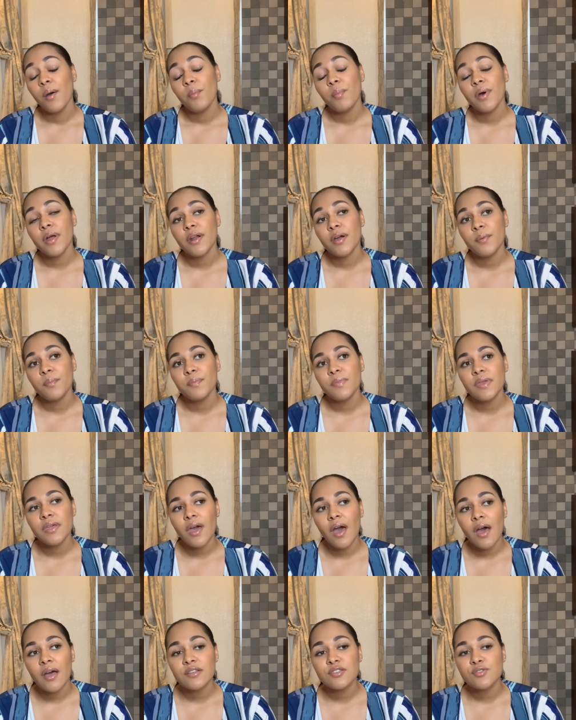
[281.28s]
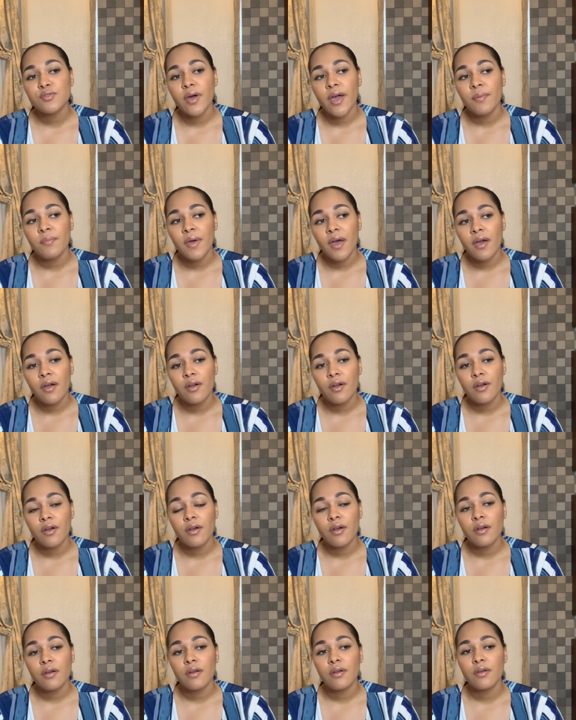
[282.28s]
but um, yeah, so I met
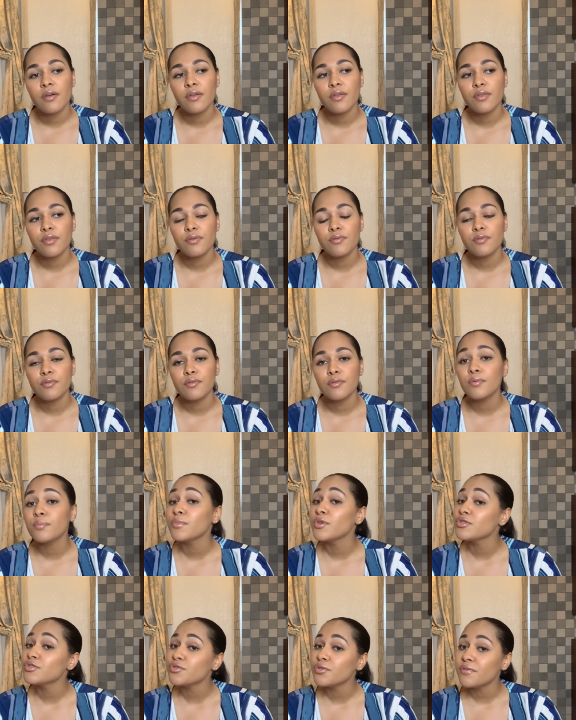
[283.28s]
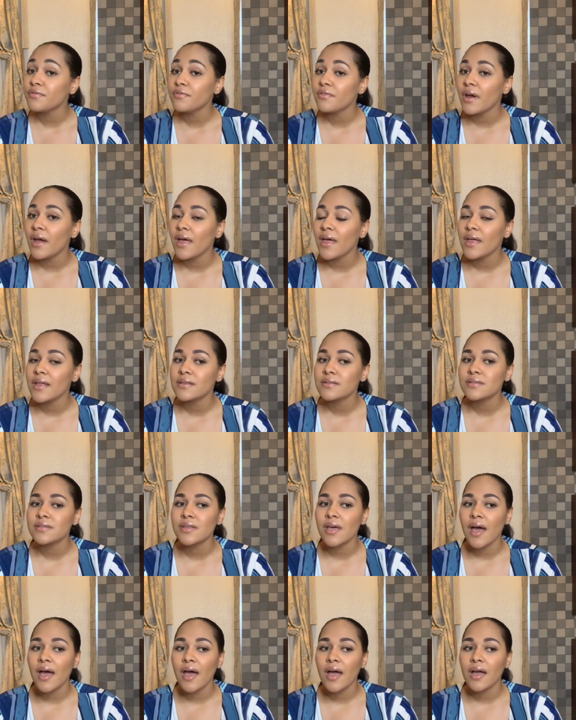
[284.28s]
her through mutual friends
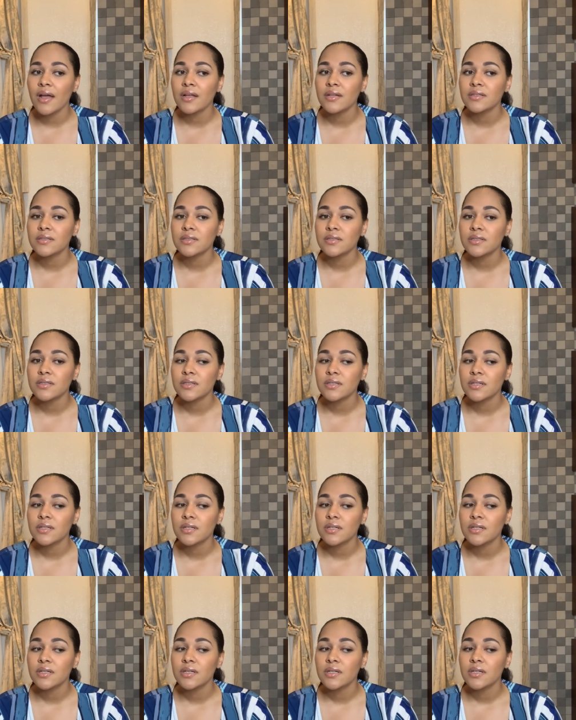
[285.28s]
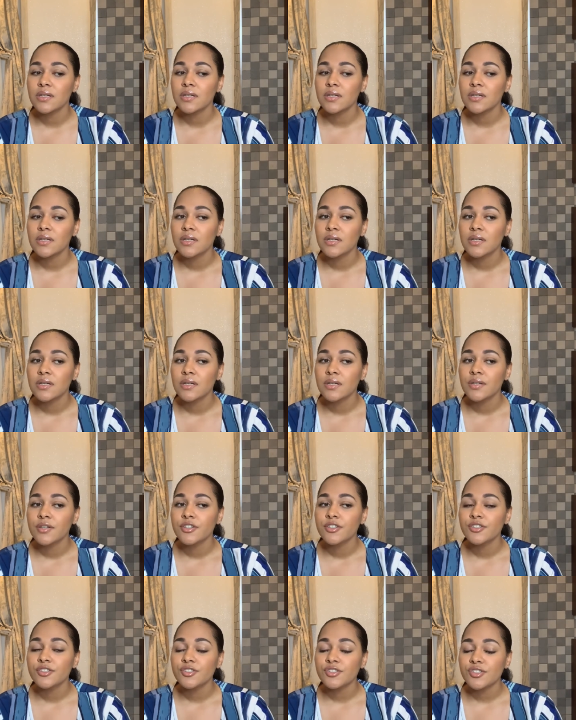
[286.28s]
and
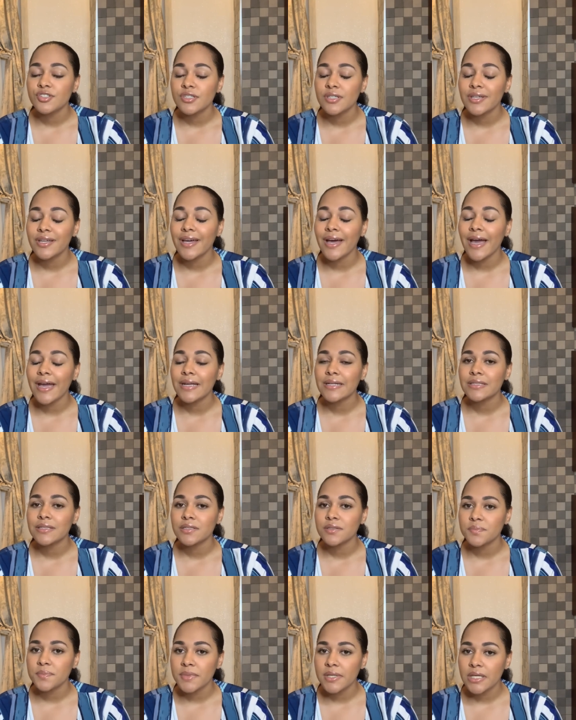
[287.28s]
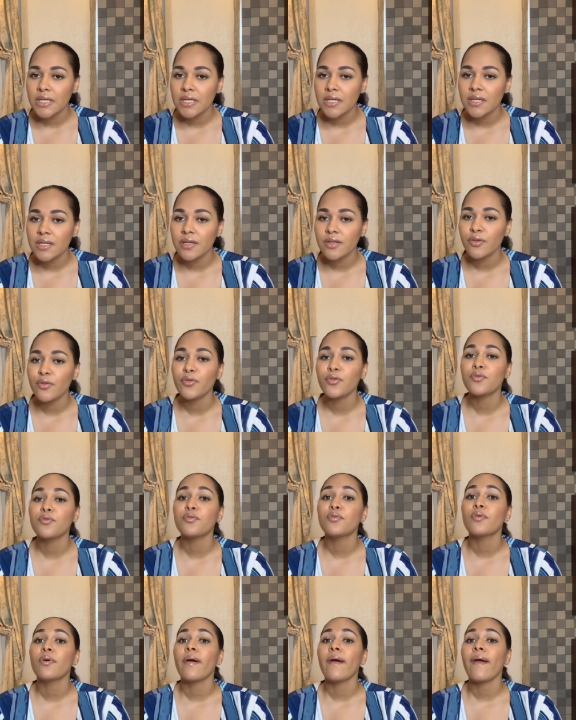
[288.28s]
she guided me
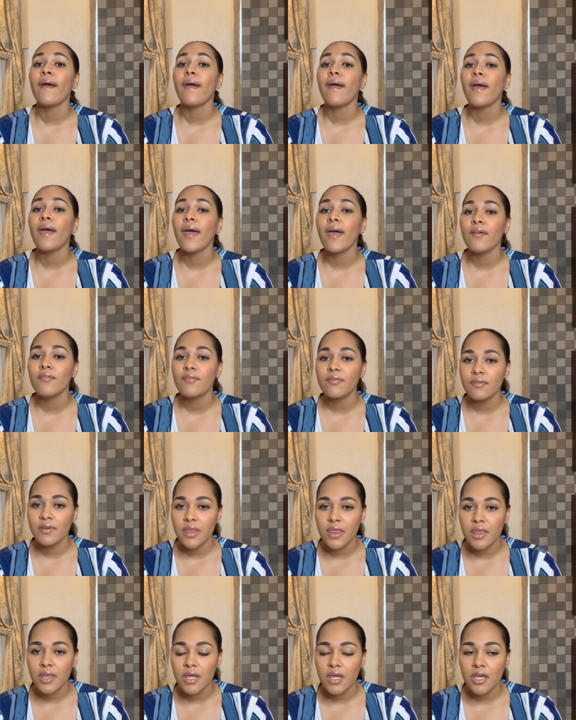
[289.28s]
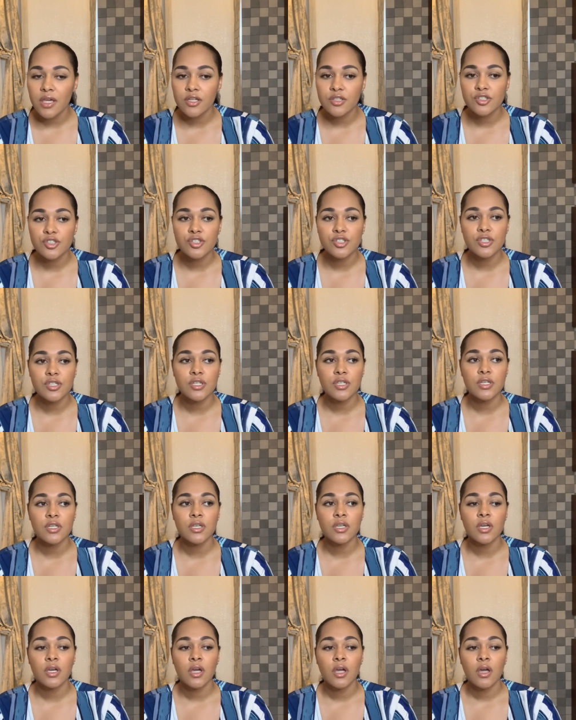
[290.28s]
through everything.
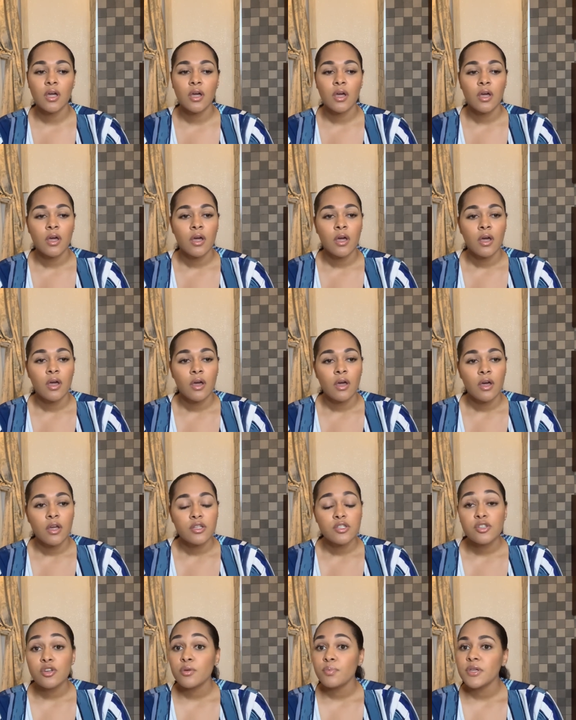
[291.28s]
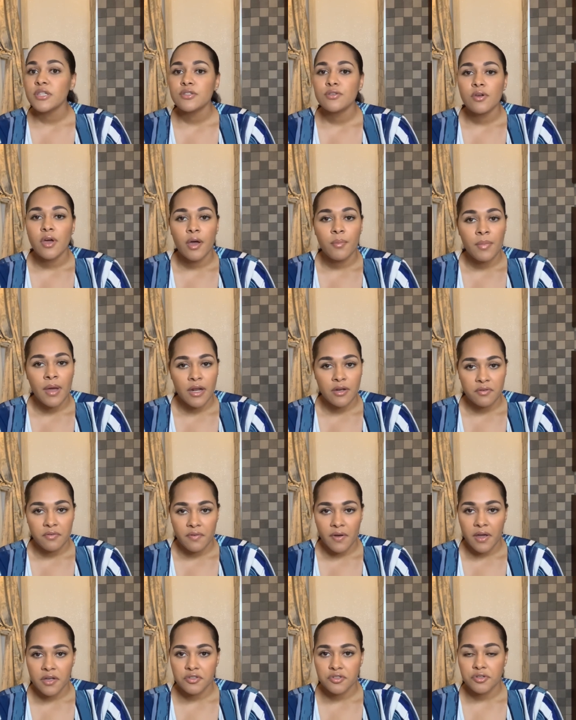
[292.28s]
She took me to her
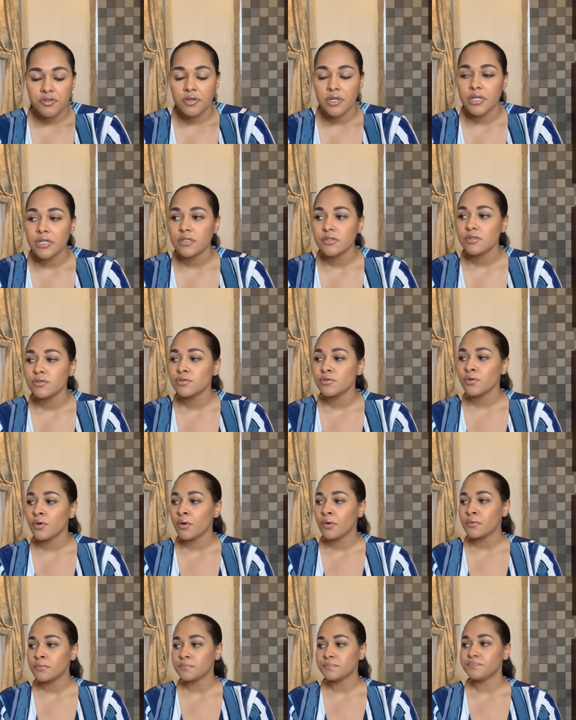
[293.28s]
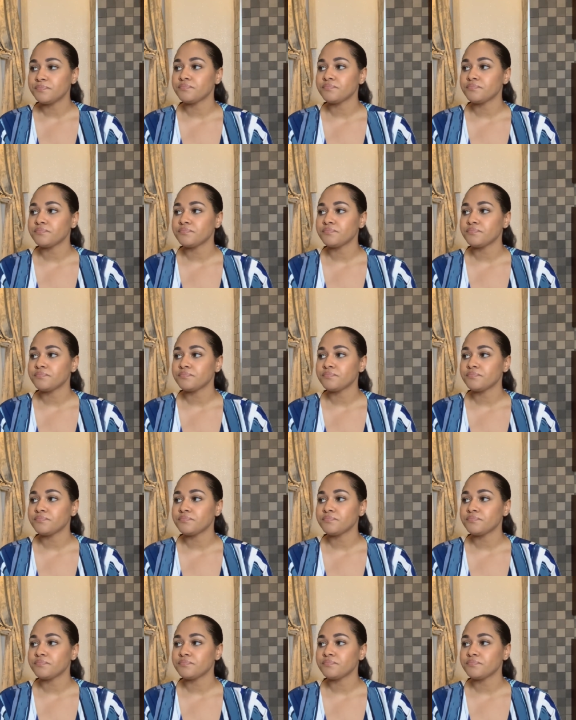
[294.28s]
manufacturer. So